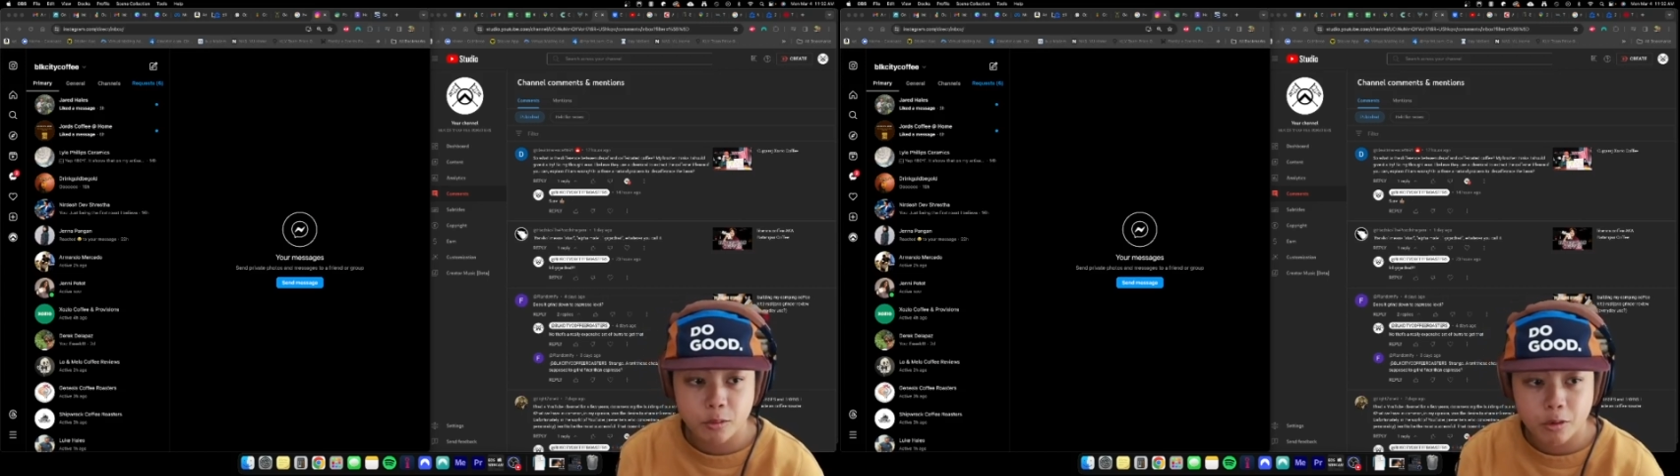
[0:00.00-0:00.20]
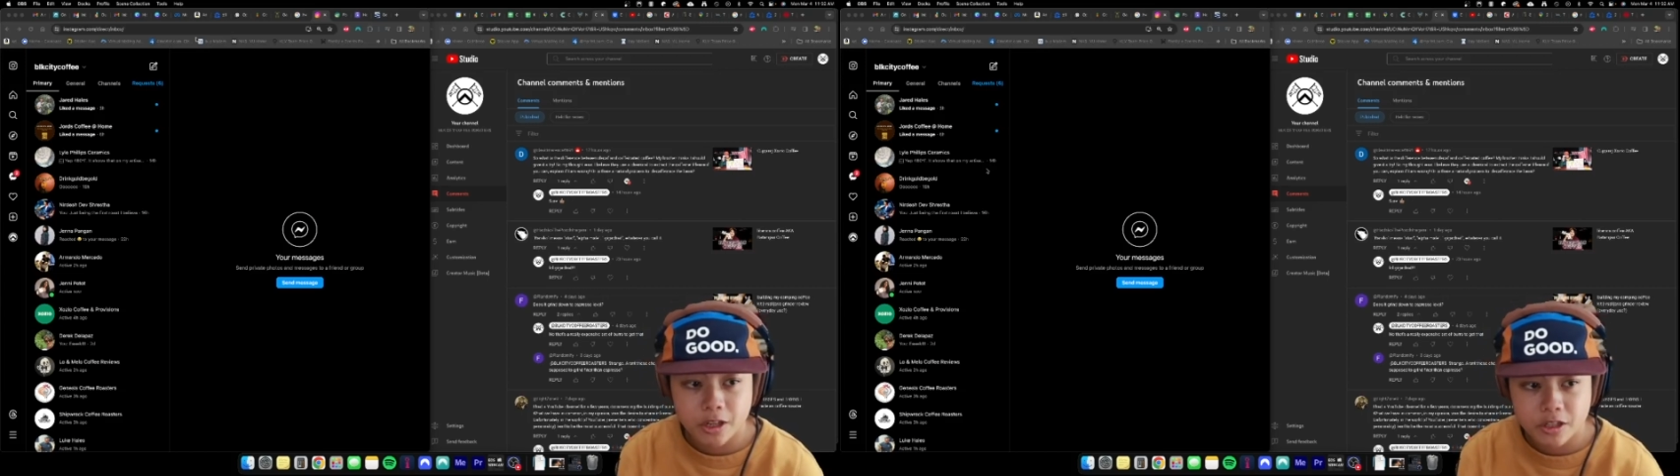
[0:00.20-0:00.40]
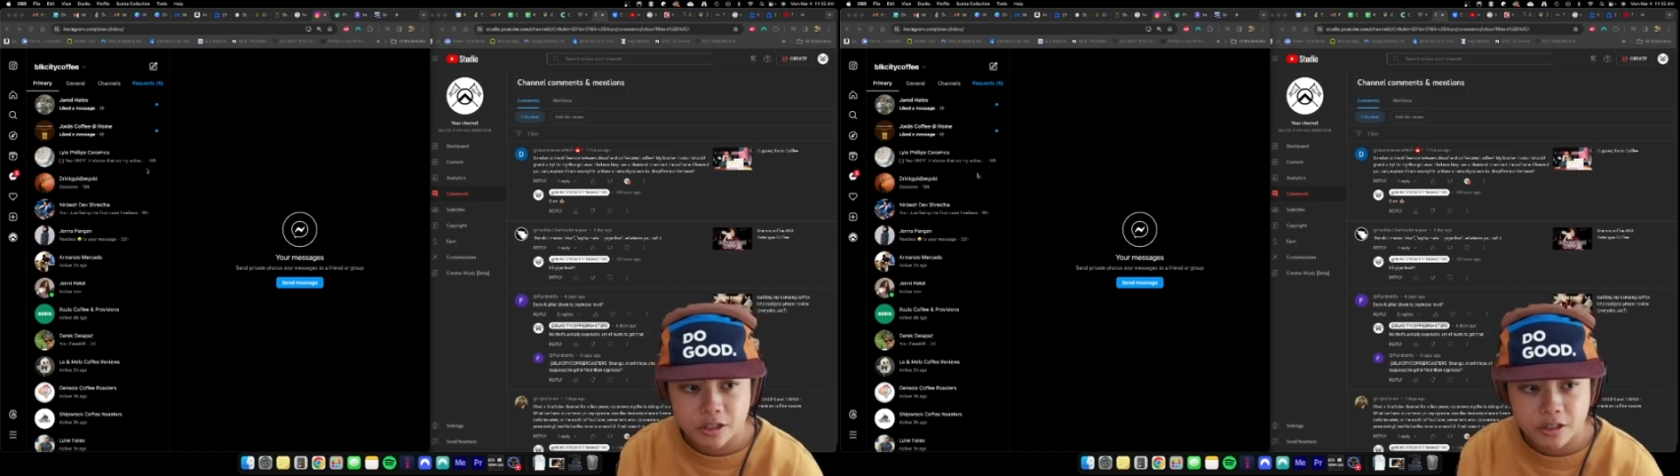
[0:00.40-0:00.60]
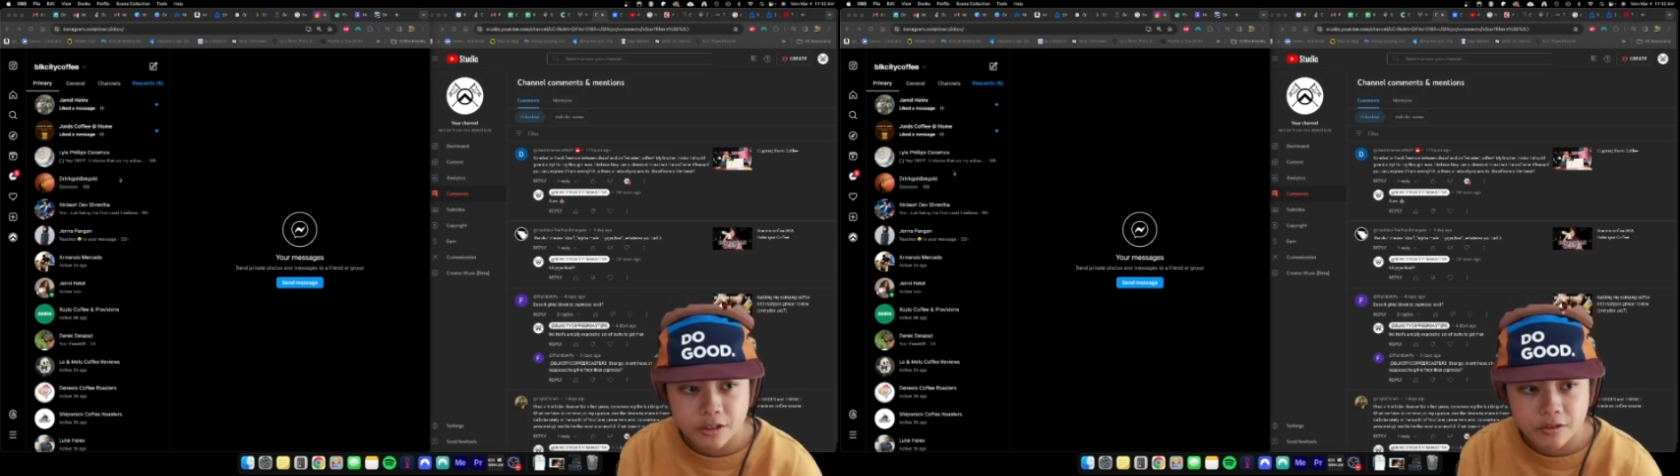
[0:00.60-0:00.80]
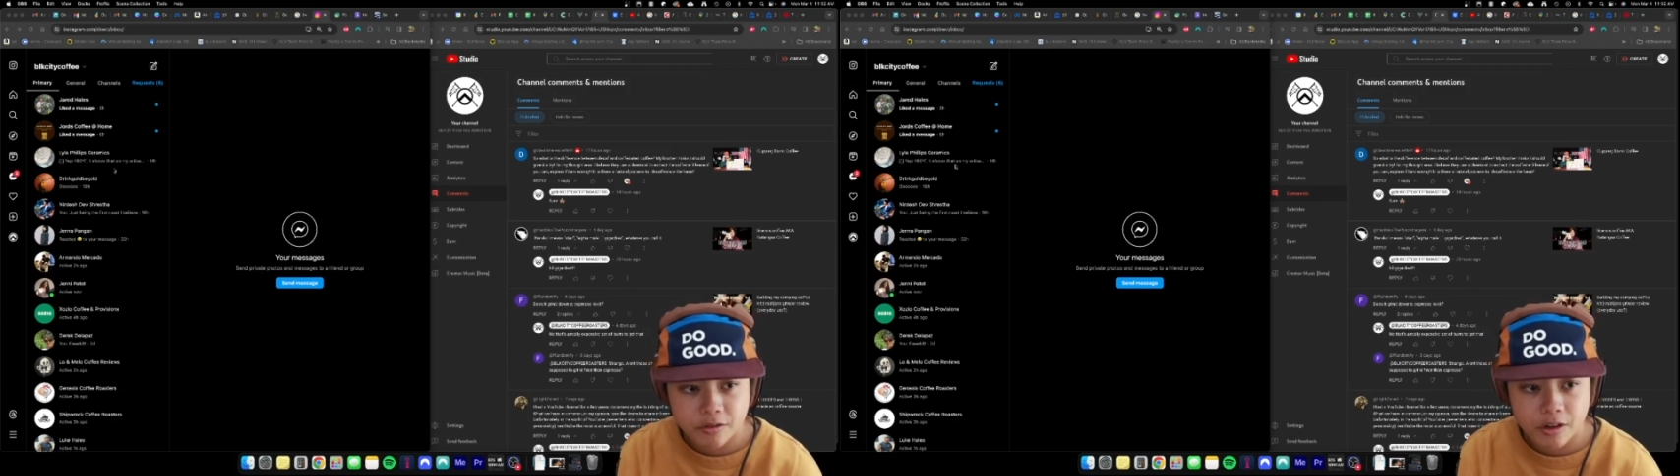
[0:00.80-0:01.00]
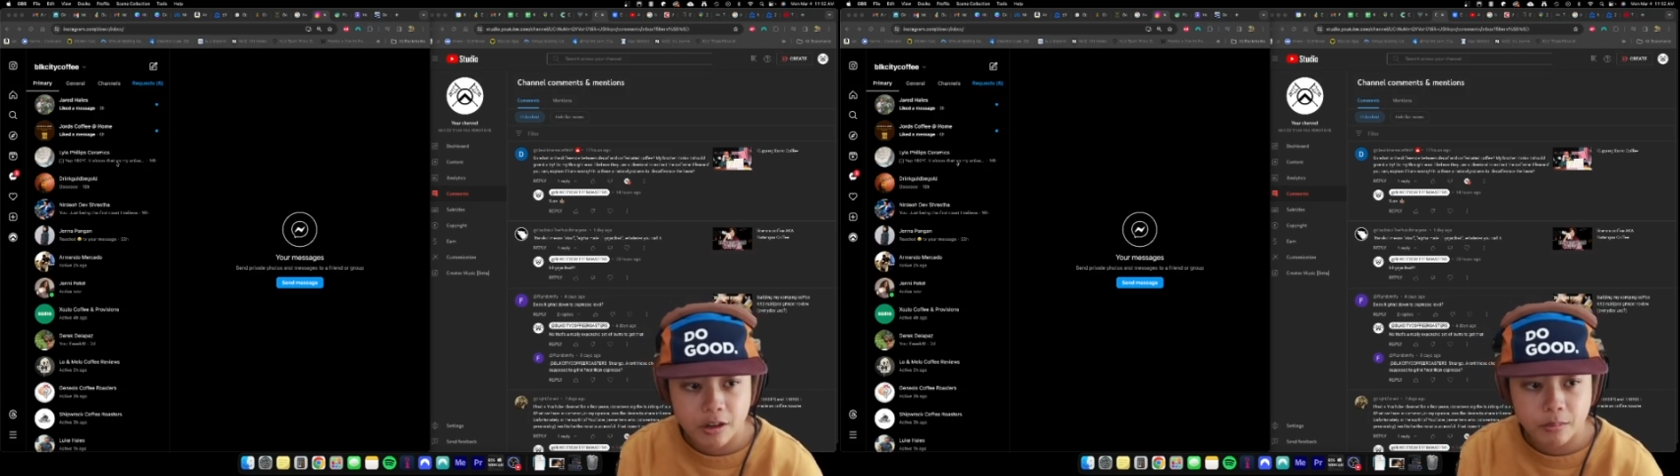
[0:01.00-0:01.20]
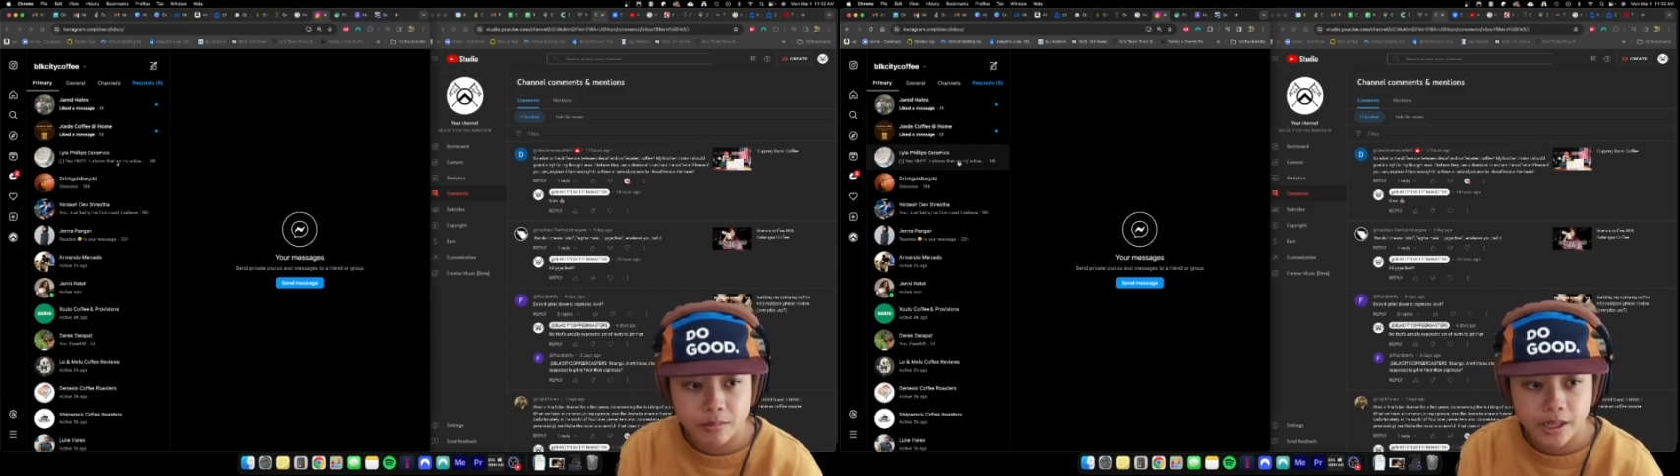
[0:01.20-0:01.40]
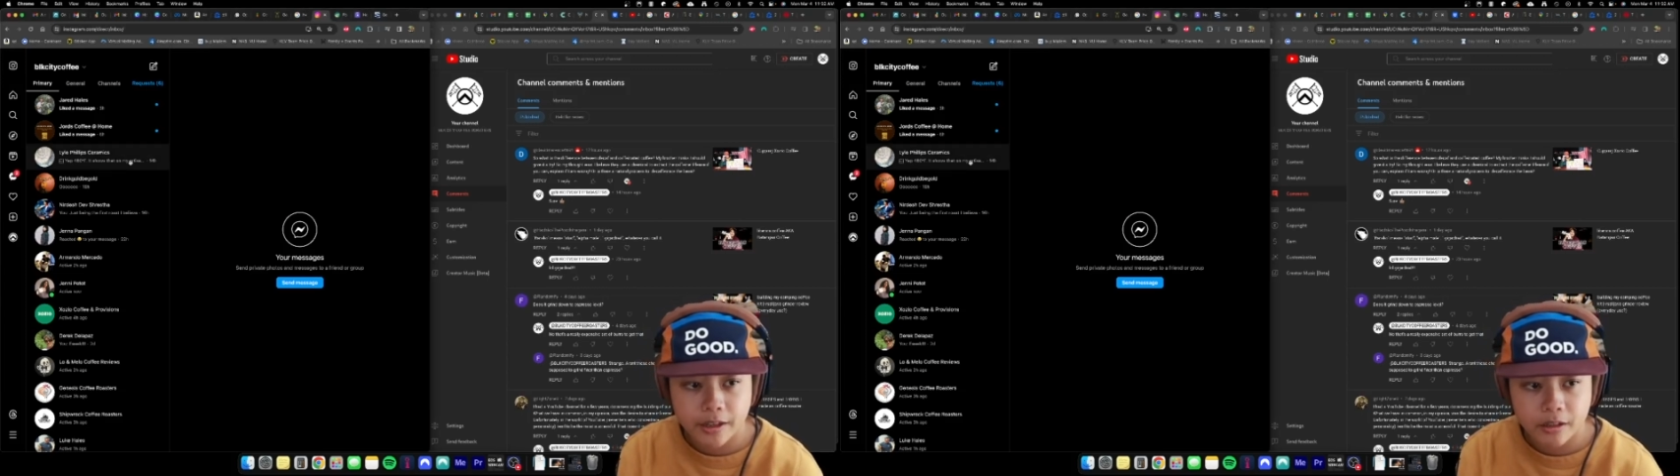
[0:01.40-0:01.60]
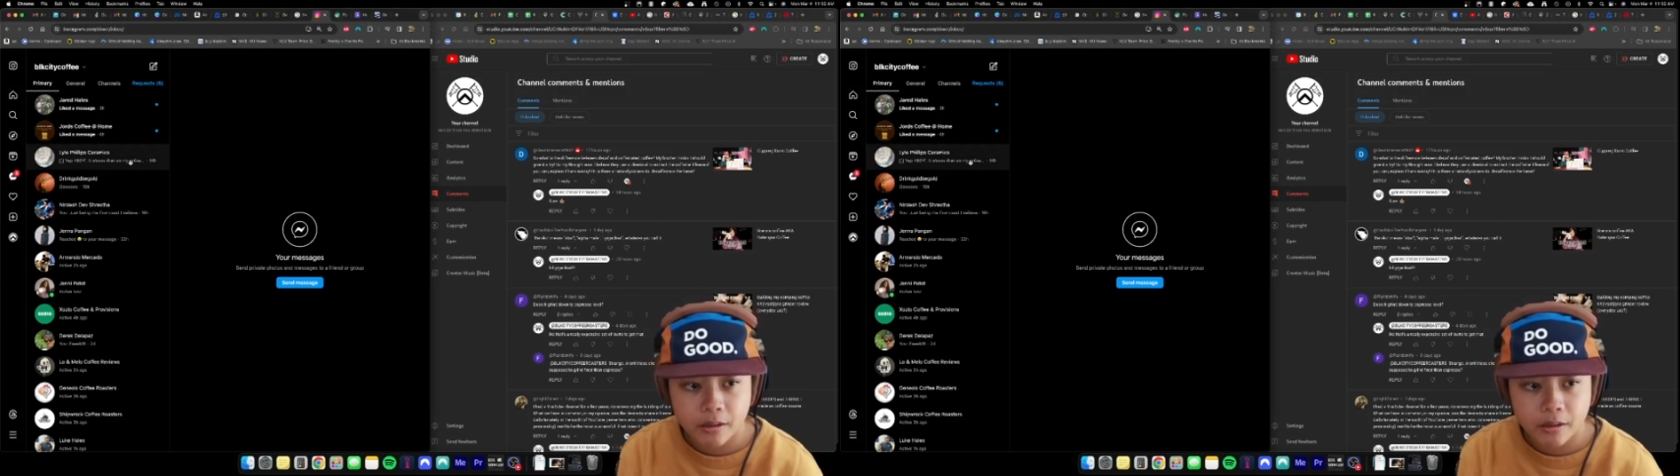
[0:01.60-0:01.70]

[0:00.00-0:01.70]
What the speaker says: questions from Lyle